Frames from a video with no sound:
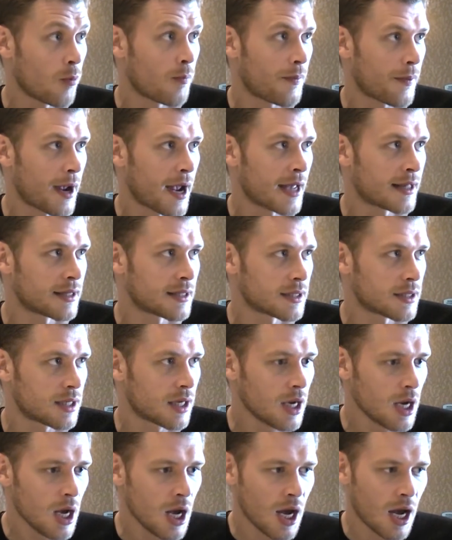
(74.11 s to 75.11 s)
and
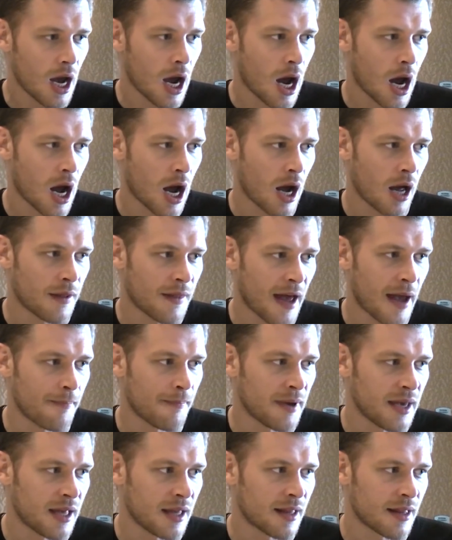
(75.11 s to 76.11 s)

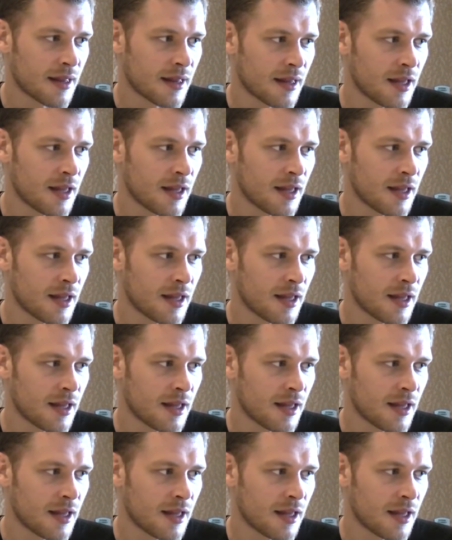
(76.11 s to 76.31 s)
that means,